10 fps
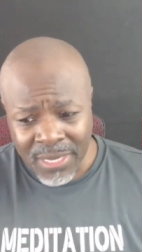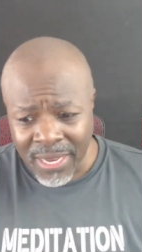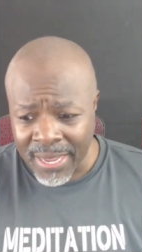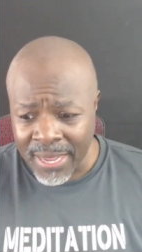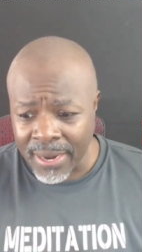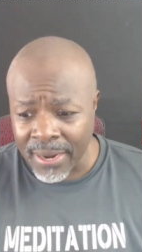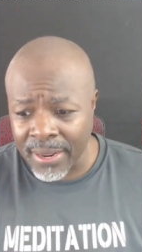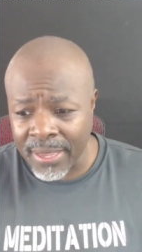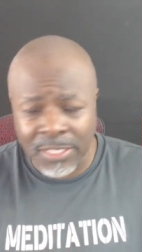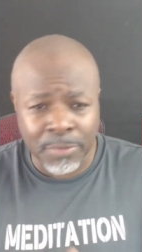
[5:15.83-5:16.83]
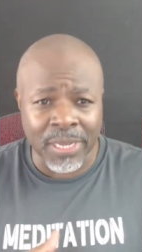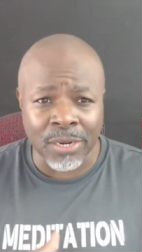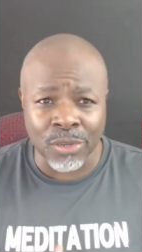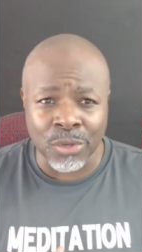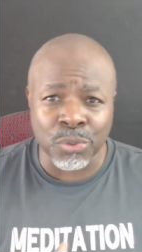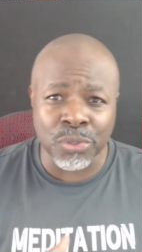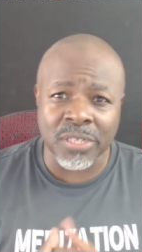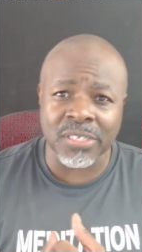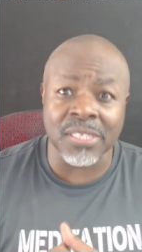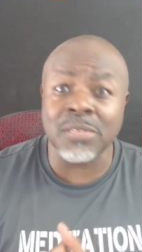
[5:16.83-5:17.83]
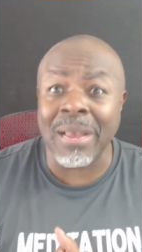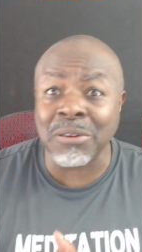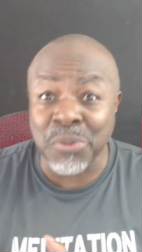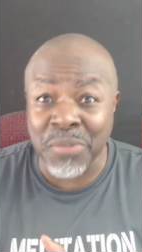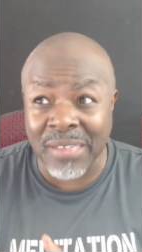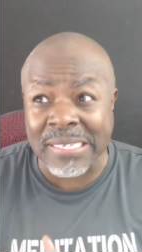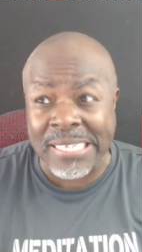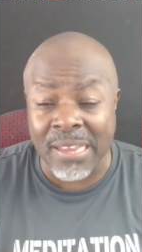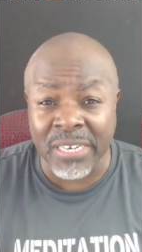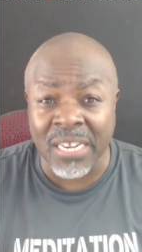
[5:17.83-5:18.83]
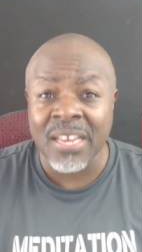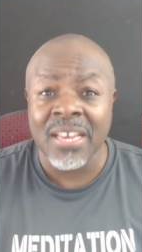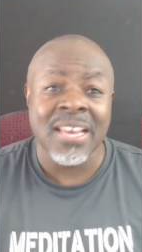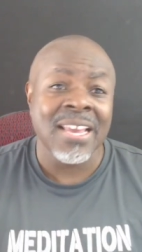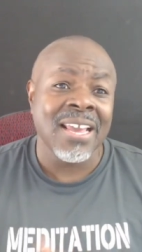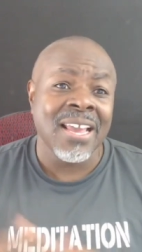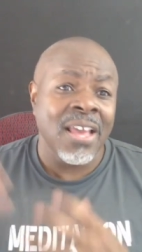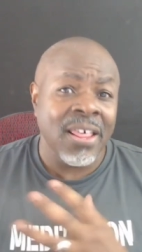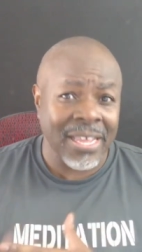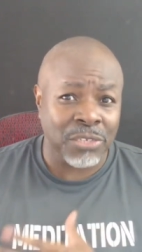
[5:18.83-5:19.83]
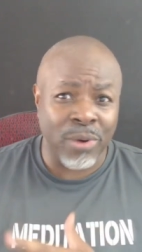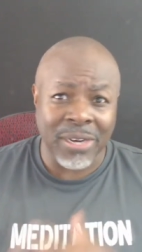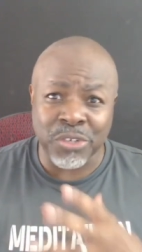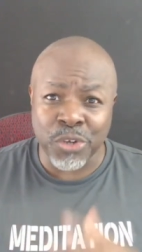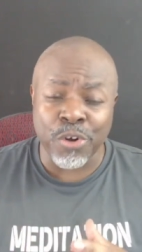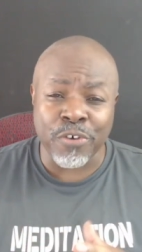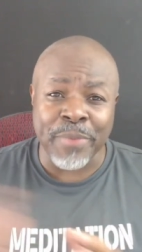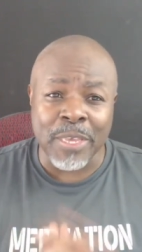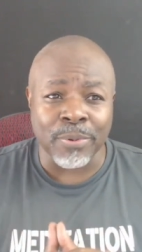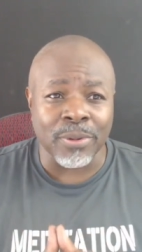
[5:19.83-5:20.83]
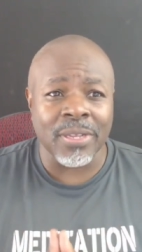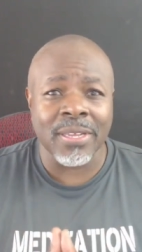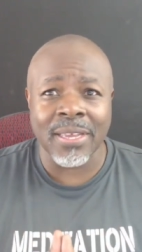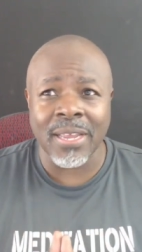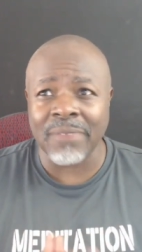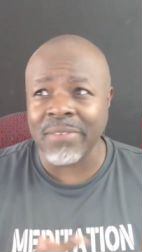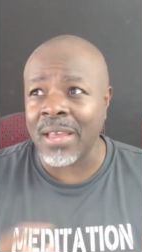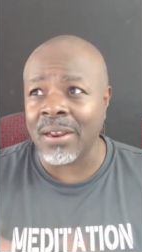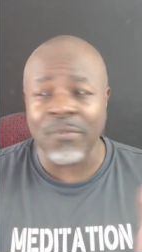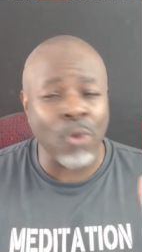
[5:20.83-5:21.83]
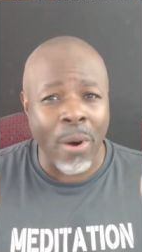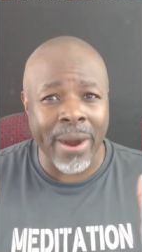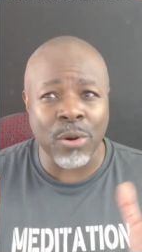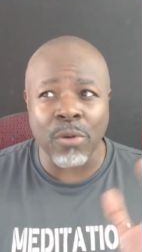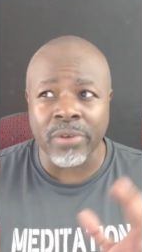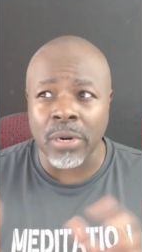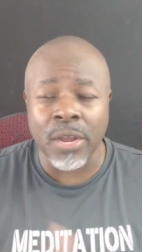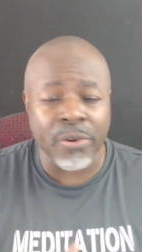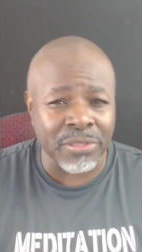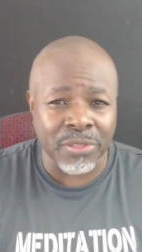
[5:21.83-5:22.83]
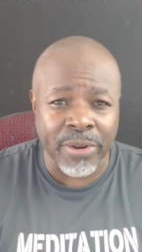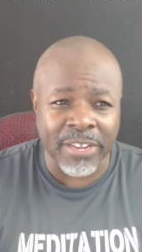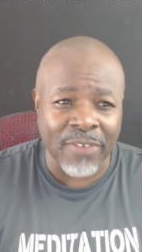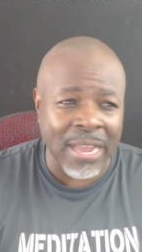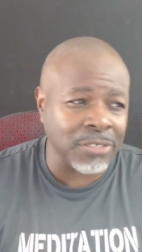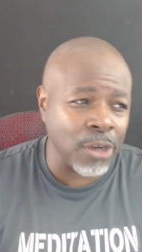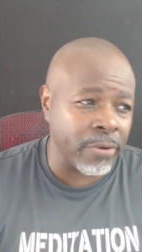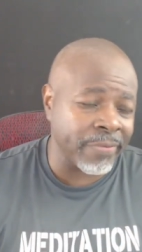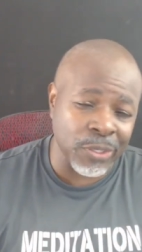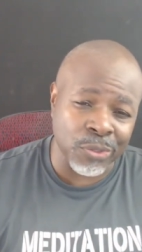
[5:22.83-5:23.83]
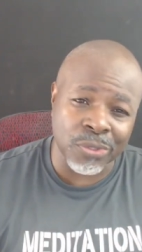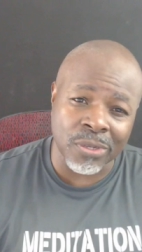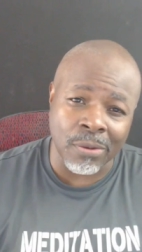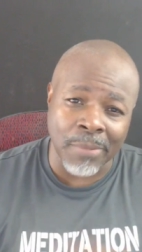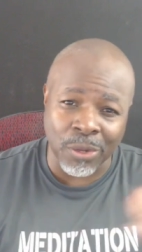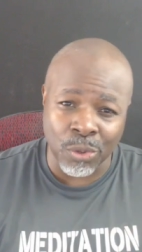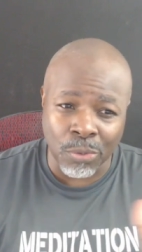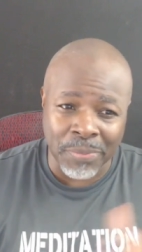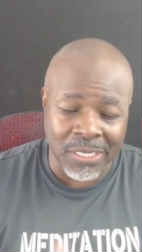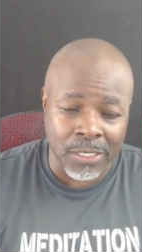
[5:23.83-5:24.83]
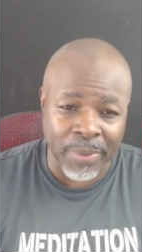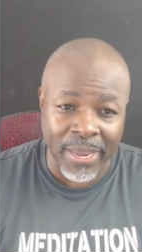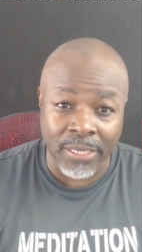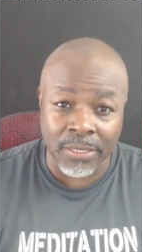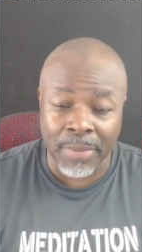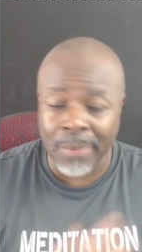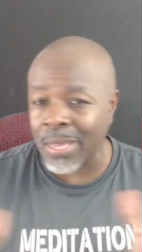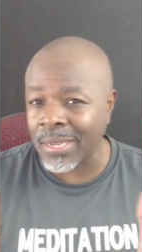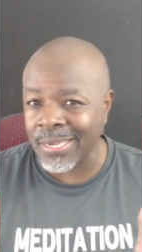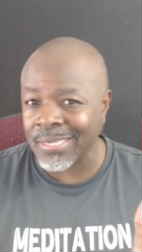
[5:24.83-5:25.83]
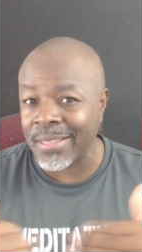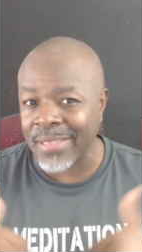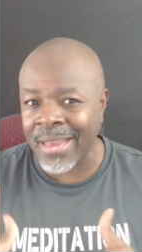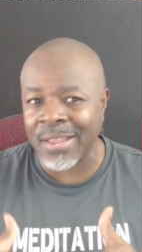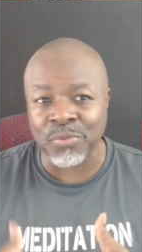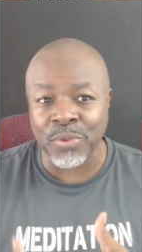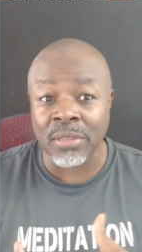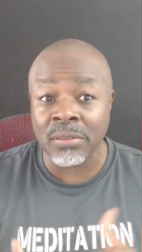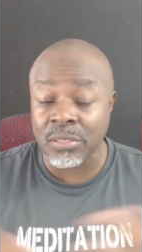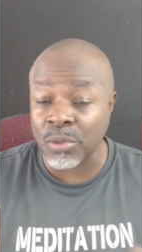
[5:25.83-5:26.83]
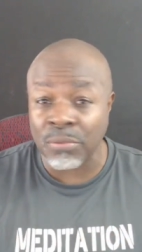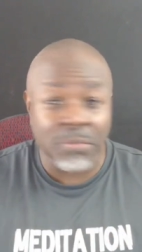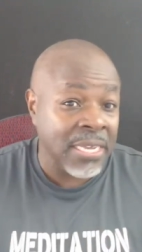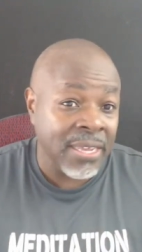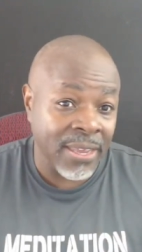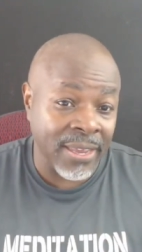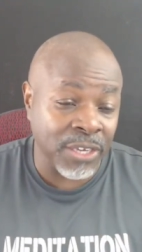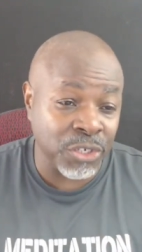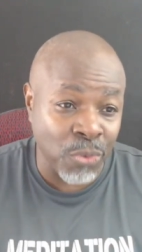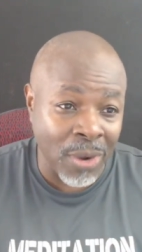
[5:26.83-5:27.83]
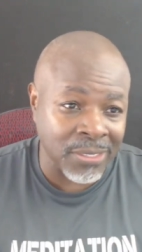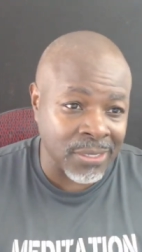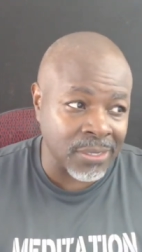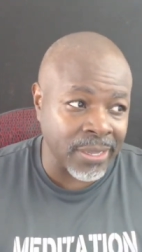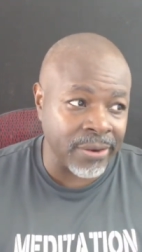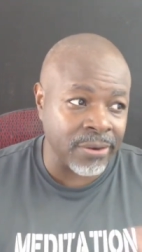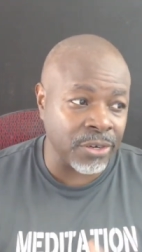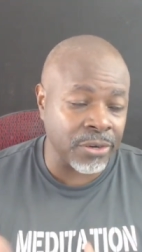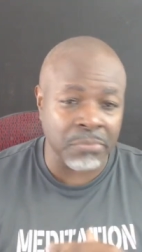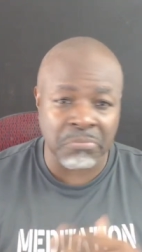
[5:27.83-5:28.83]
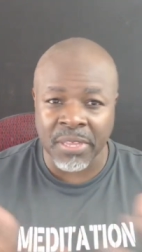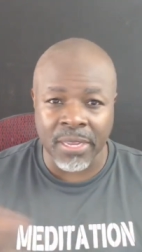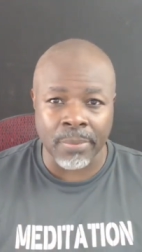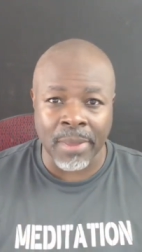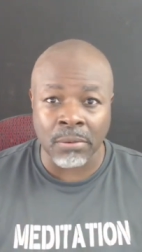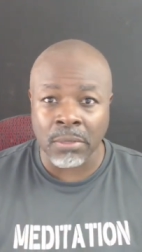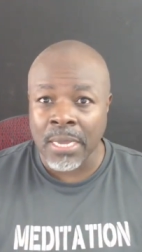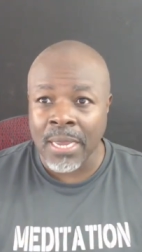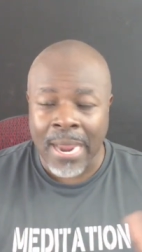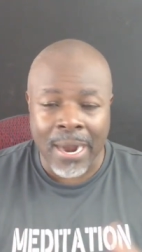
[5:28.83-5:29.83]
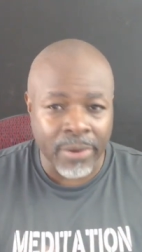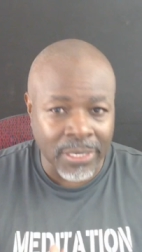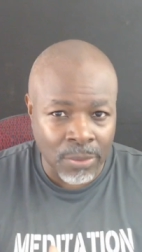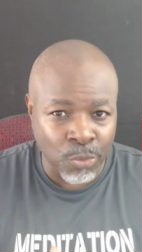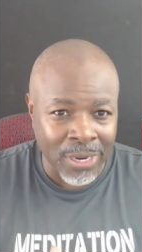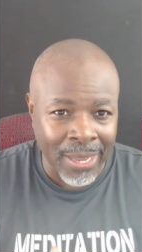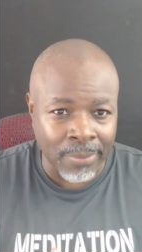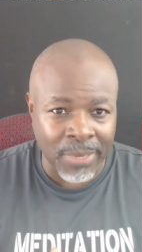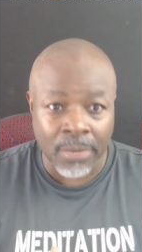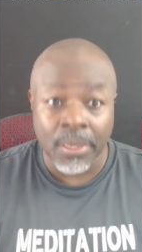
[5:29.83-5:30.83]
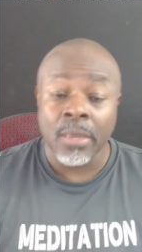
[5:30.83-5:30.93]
and it's been used since about 2007. That's where I serve people, and I've got acquired over 130 five star reviews on my Google business page. Maybe I'll link to that as well. So, in case you watch this later and you're thinking about hiring someone like me,